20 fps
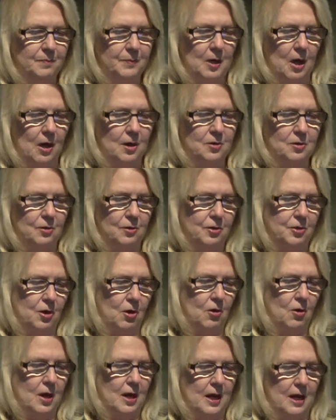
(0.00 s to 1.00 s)
under
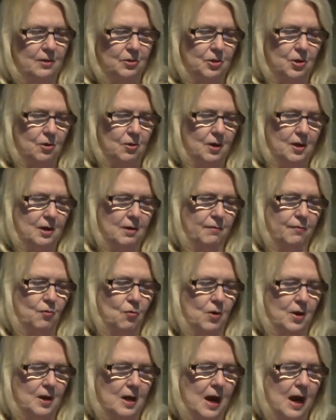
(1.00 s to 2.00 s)
30 and 30 to
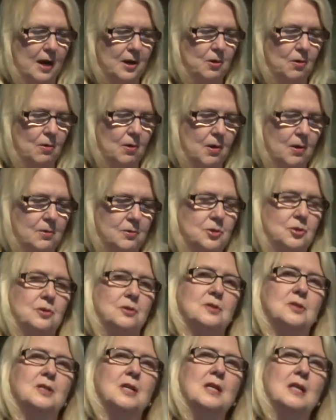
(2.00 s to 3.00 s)
49 year olds,
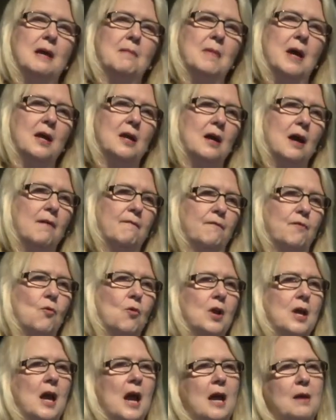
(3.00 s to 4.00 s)
you'll see they make up
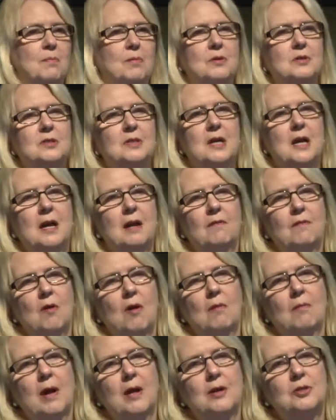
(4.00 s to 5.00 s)
48% of
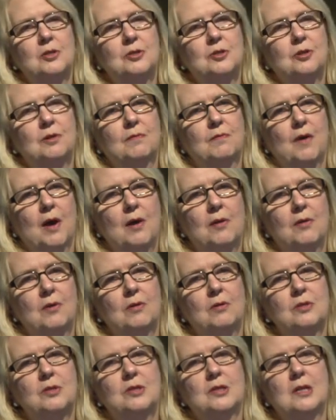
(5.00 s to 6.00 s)
our registered
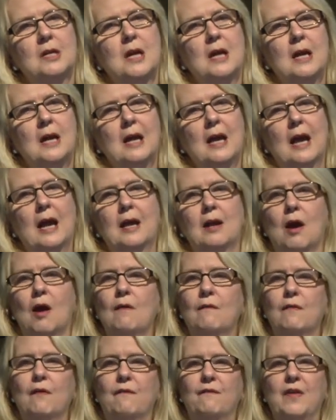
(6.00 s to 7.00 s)
voters, and
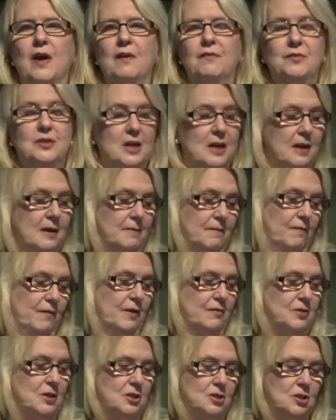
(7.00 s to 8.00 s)
over 50,
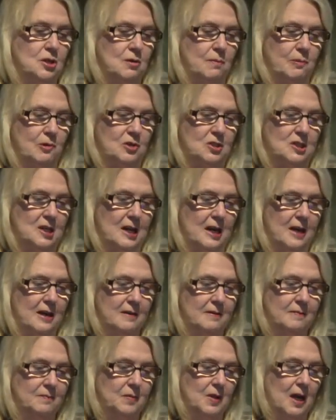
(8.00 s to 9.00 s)

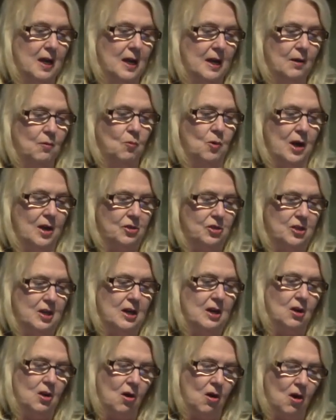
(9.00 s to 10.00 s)
52%, with
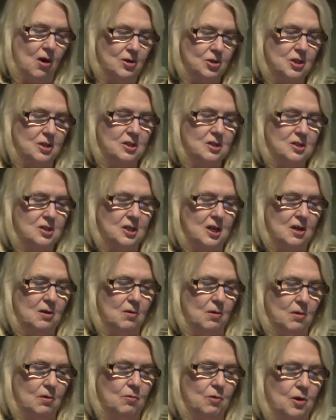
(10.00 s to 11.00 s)
the largest
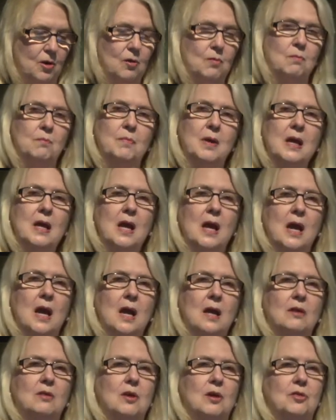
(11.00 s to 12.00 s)
single group
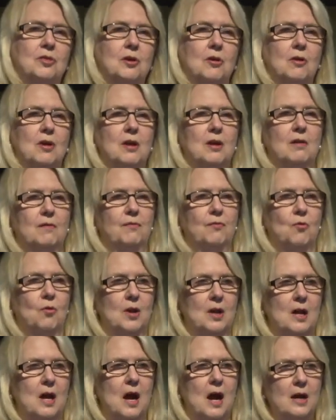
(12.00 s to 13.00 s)
being the 30 to
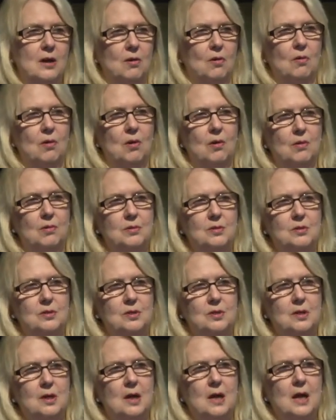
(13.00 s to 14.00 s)
49 year
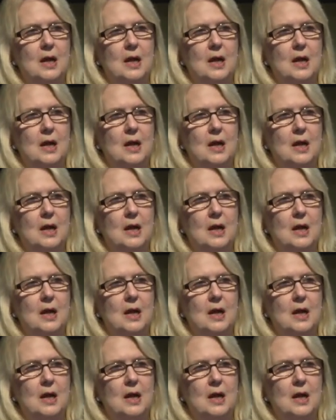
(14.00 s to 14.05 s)
olds.